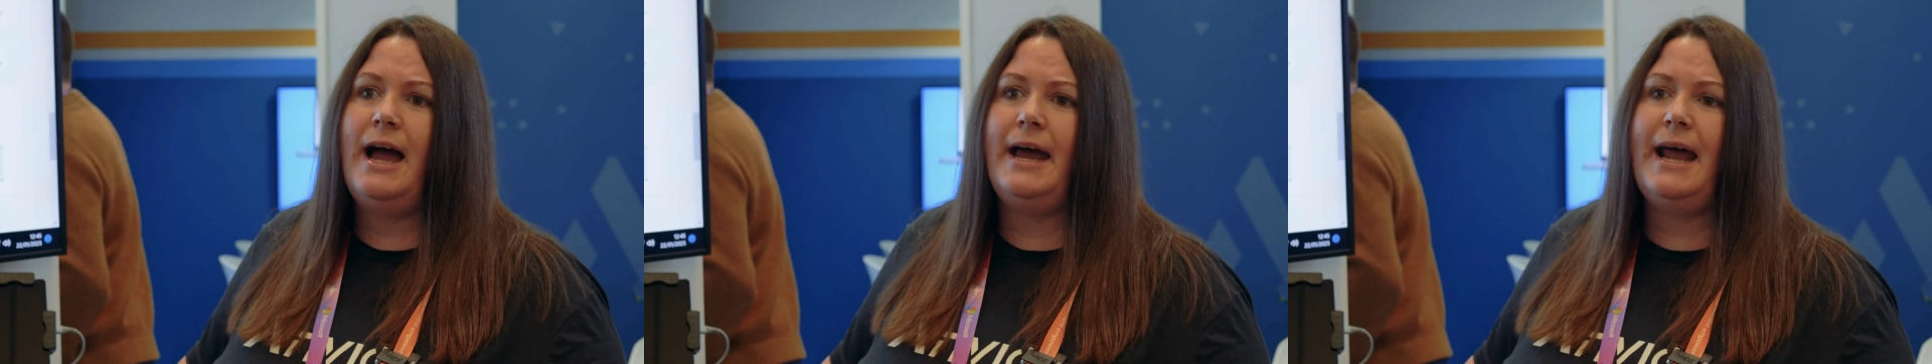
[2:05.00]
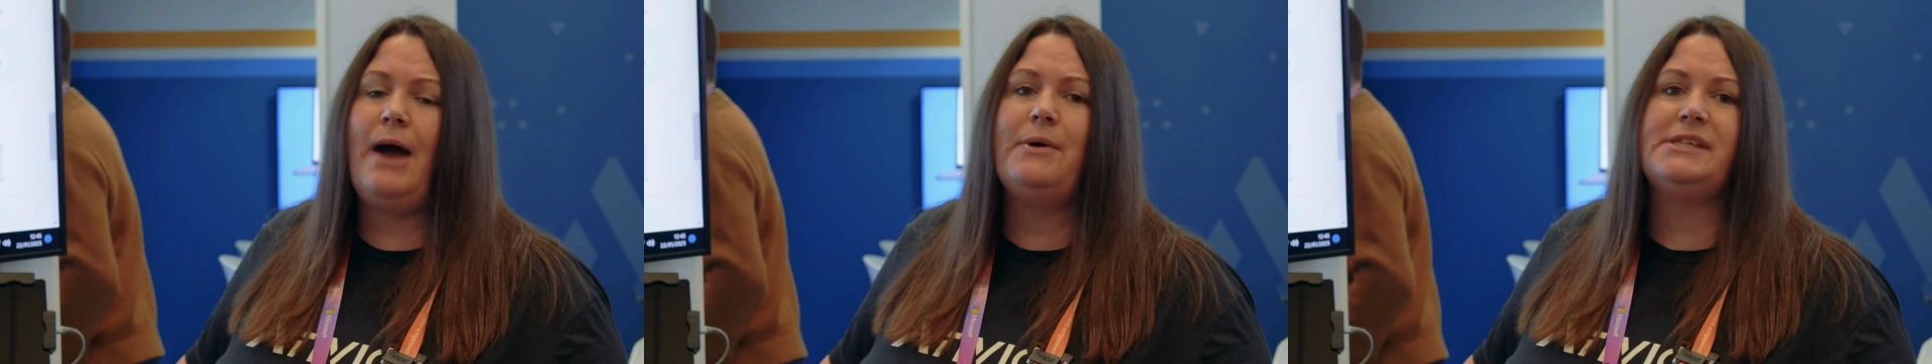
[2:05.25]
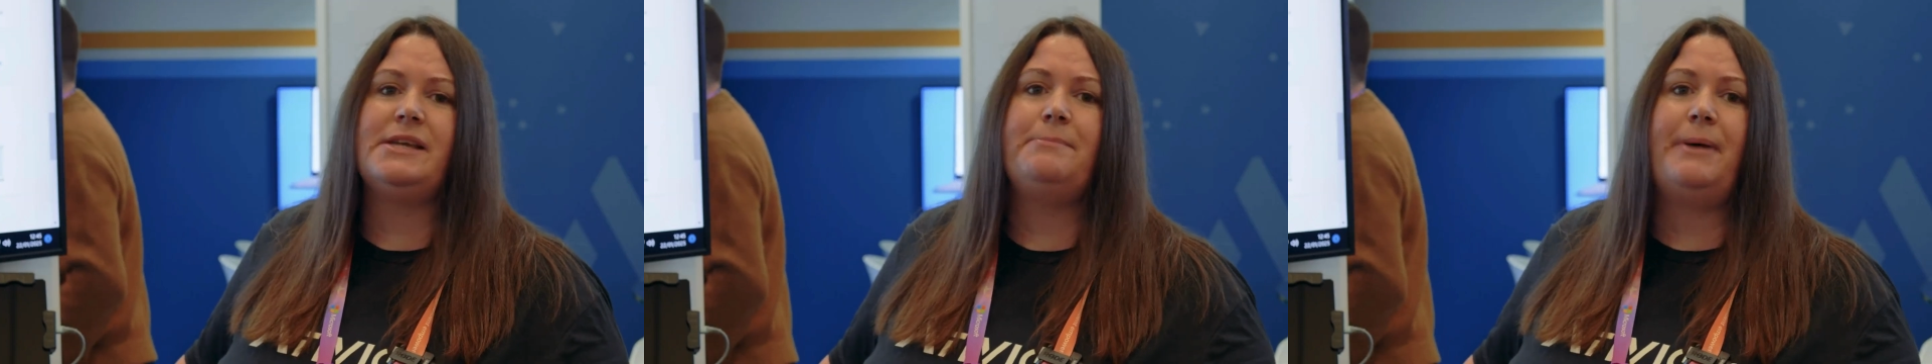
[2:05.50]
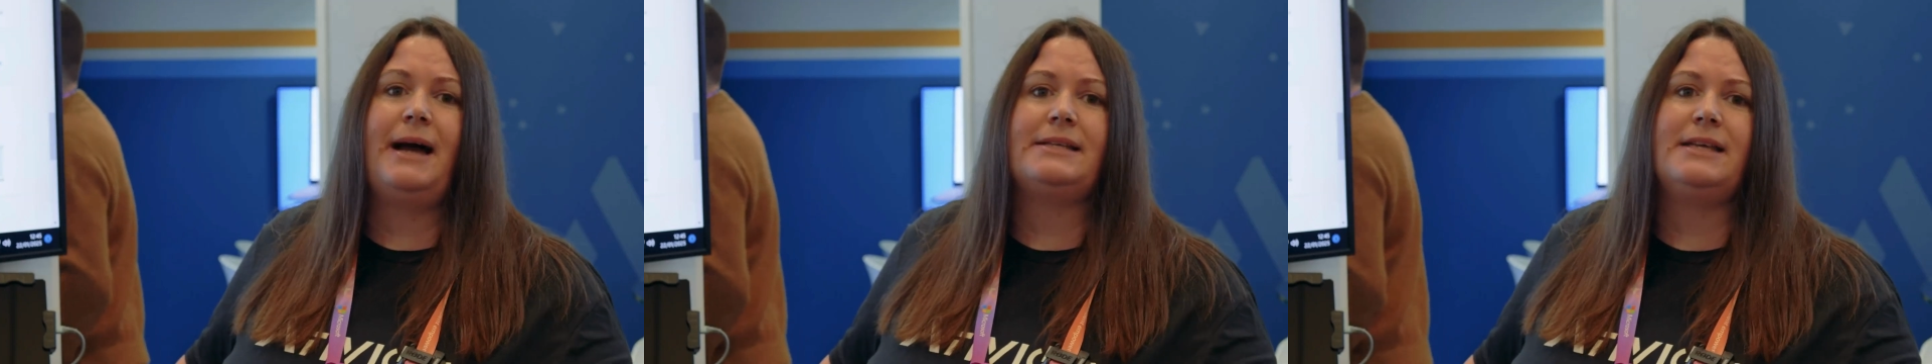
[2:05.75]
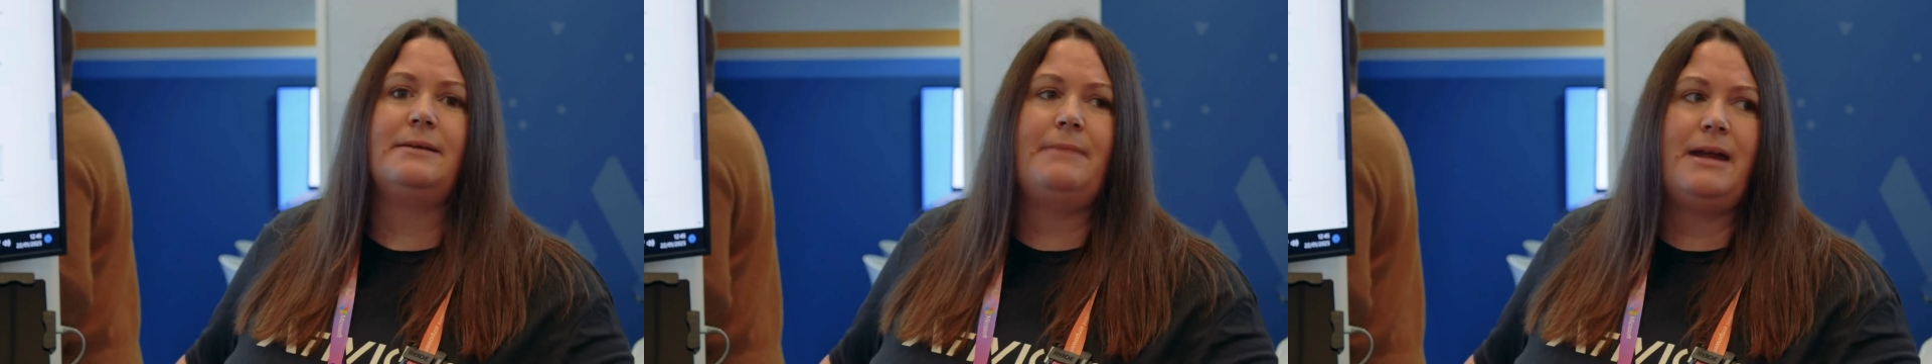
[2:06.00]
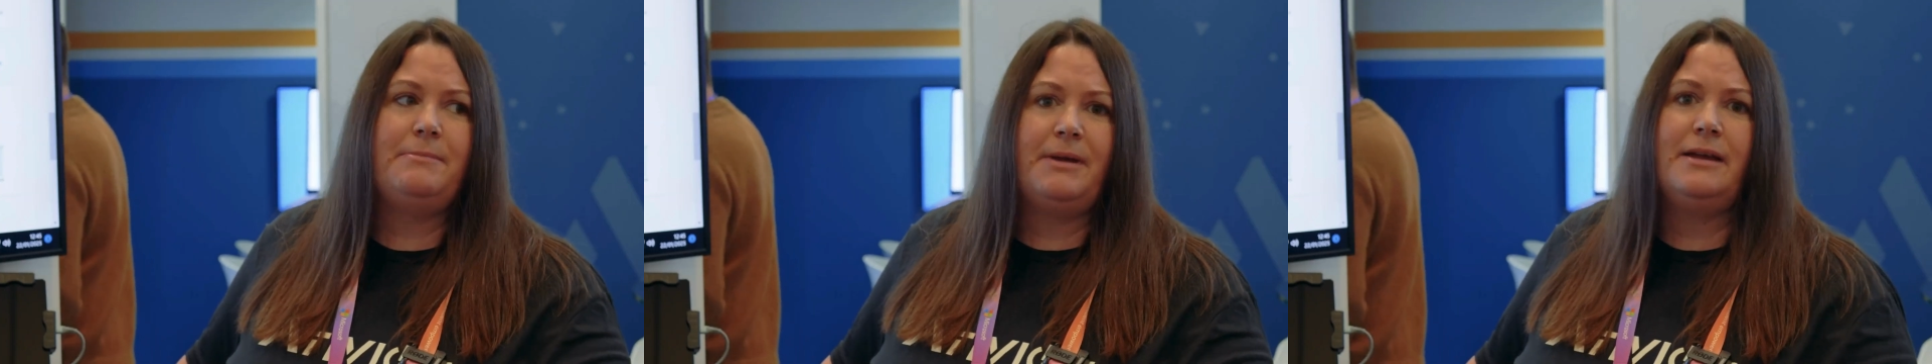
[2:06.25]
and how it's impacting
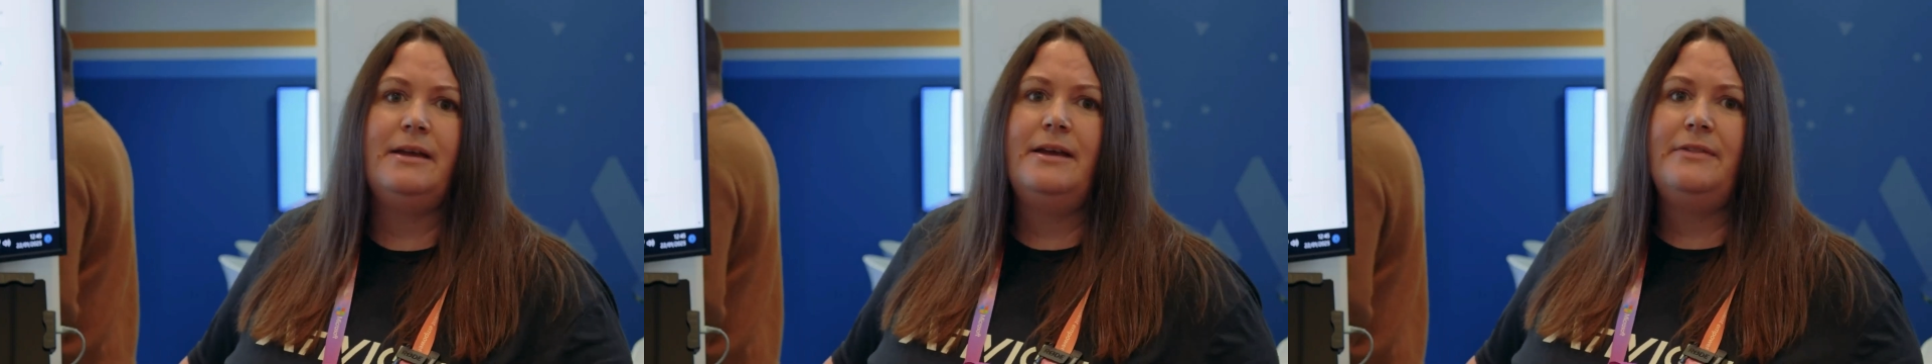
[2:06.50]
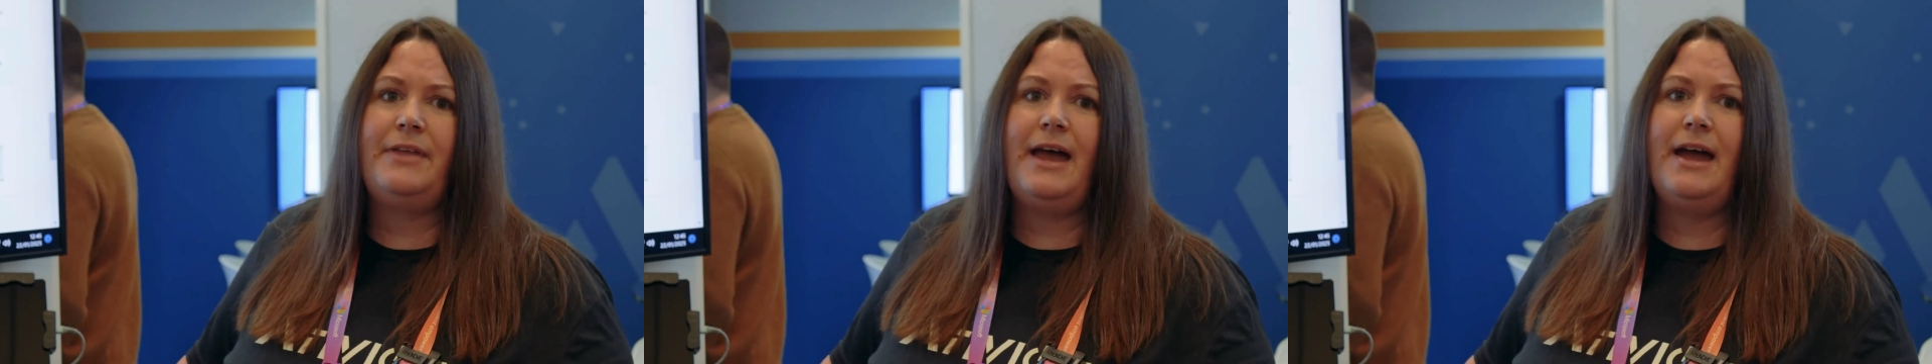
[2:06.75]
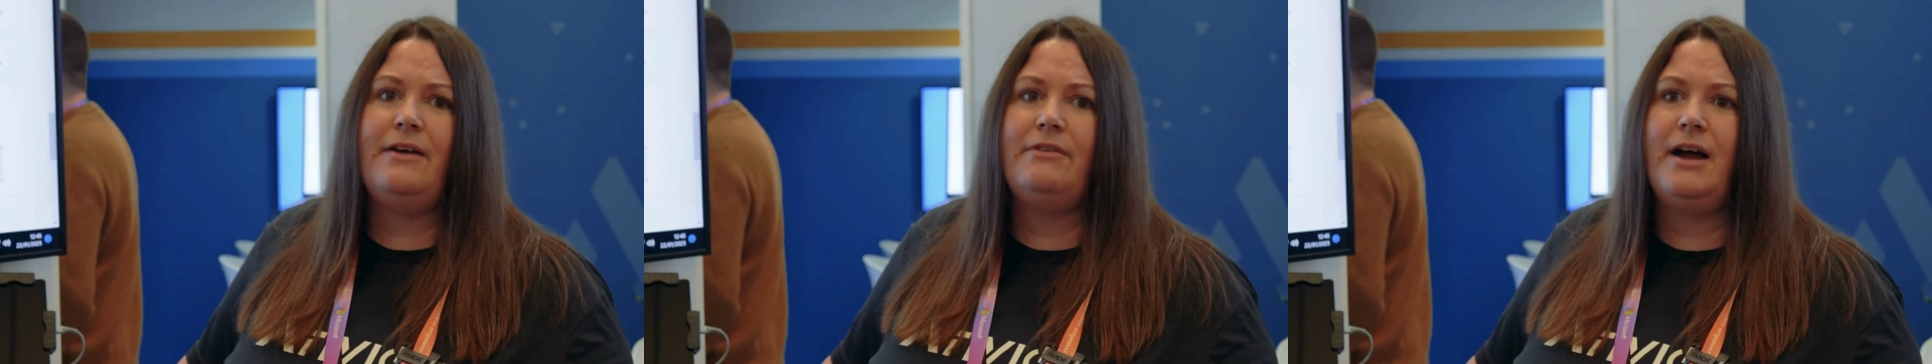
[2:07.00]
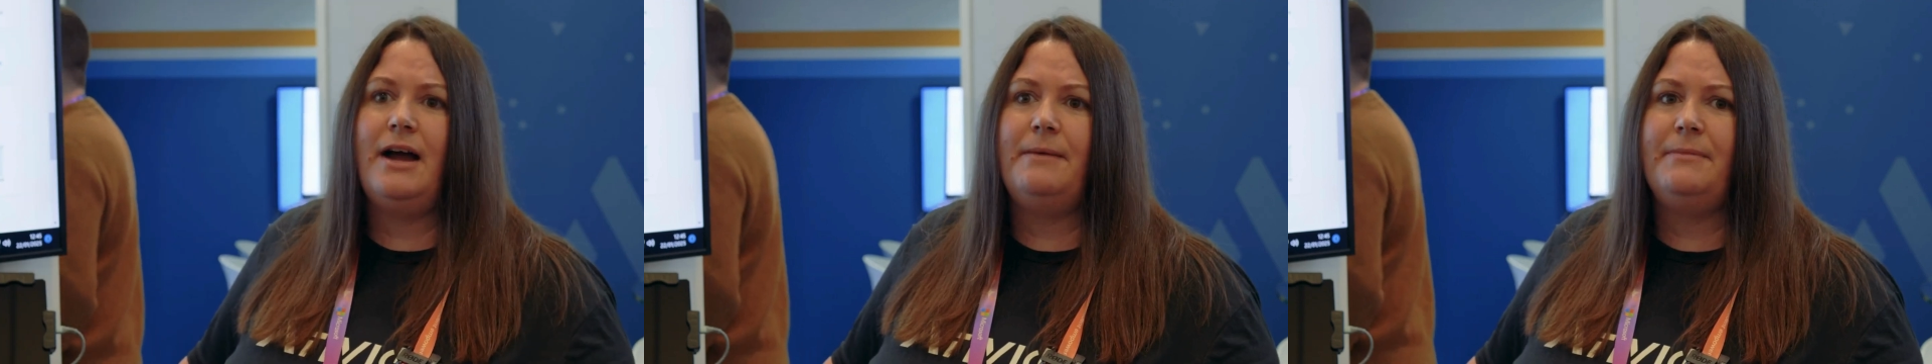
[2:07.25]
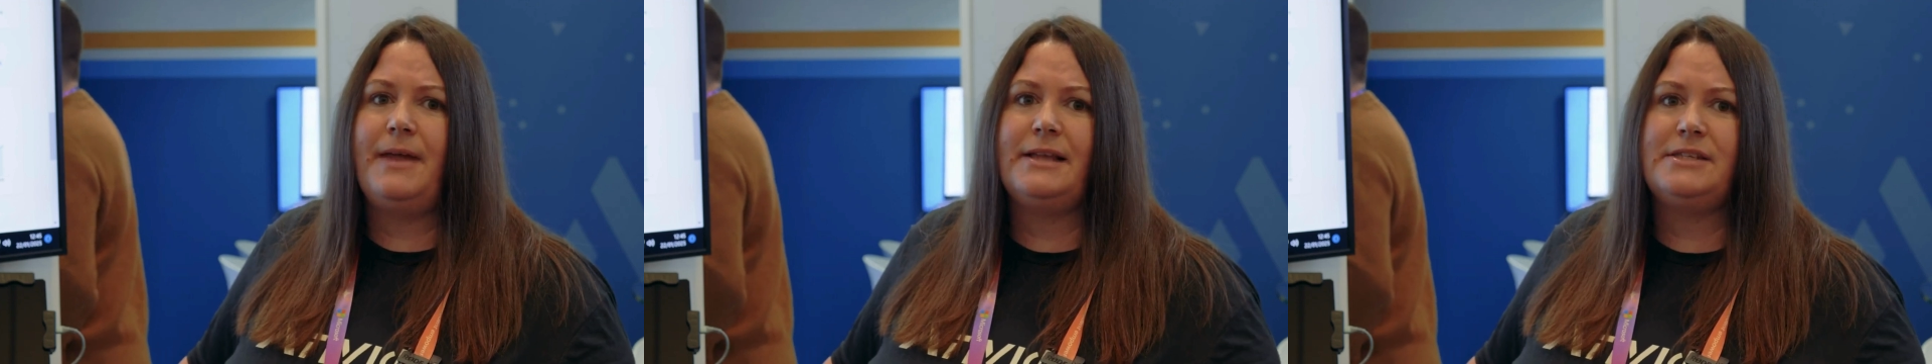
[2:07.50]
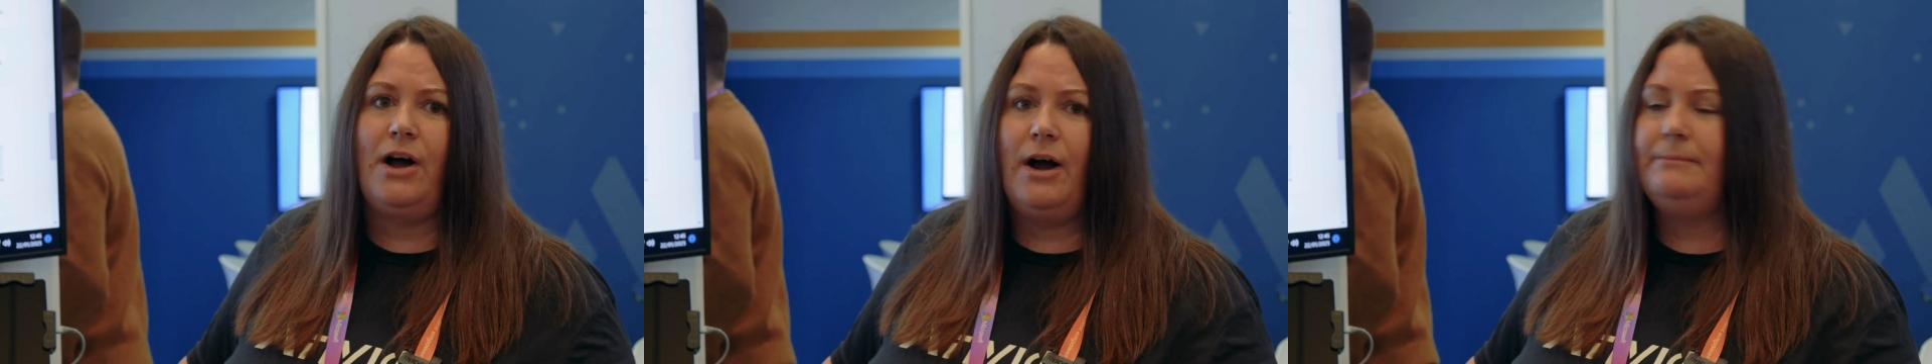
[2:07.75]
maybe their
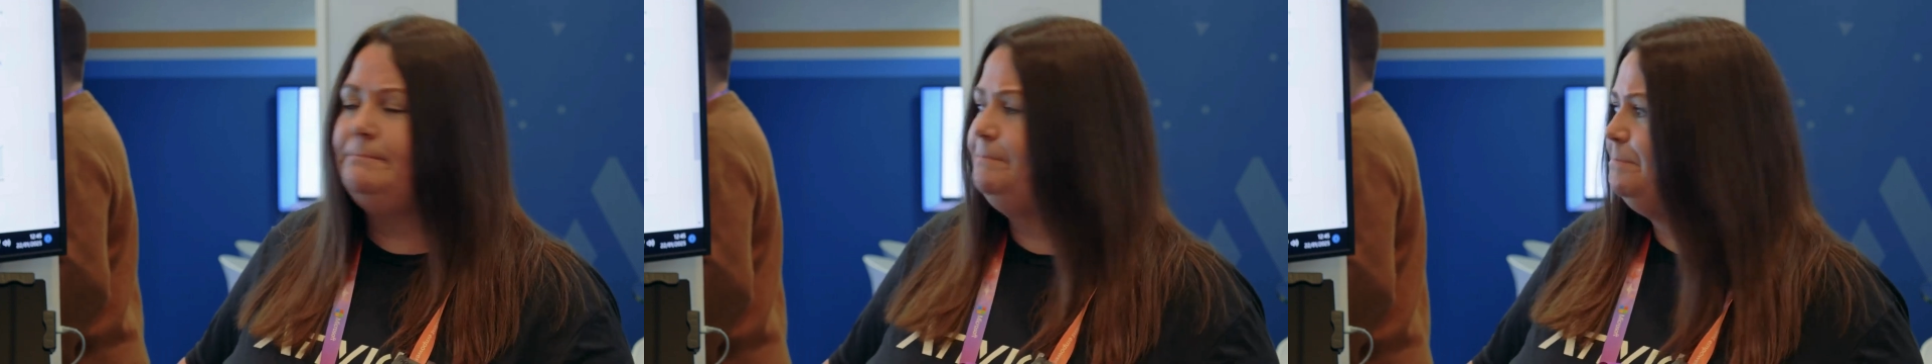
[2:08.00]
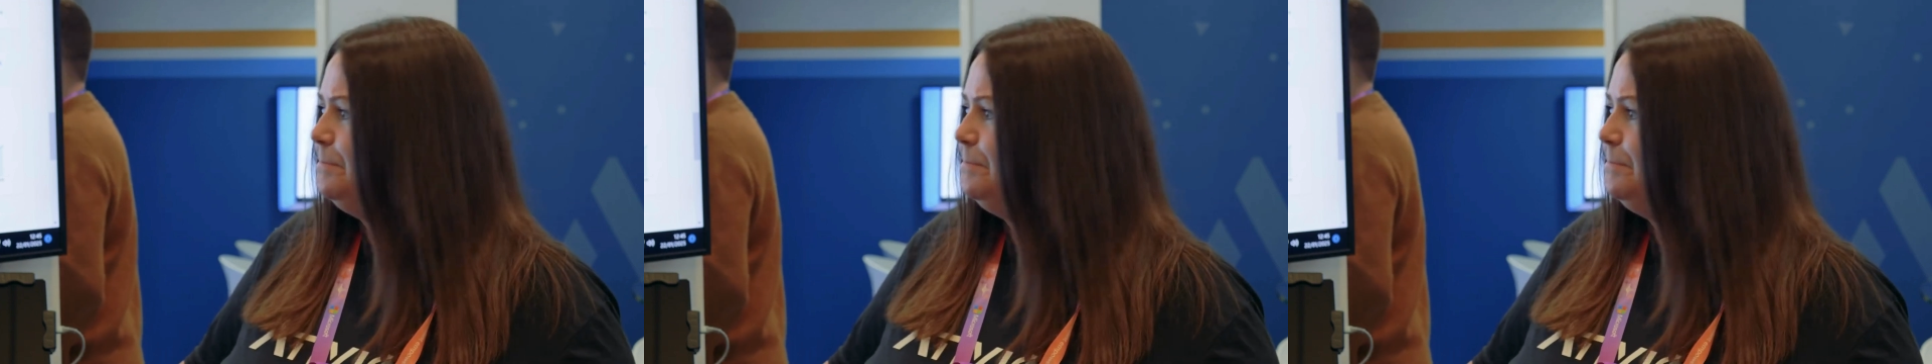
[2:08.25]
time.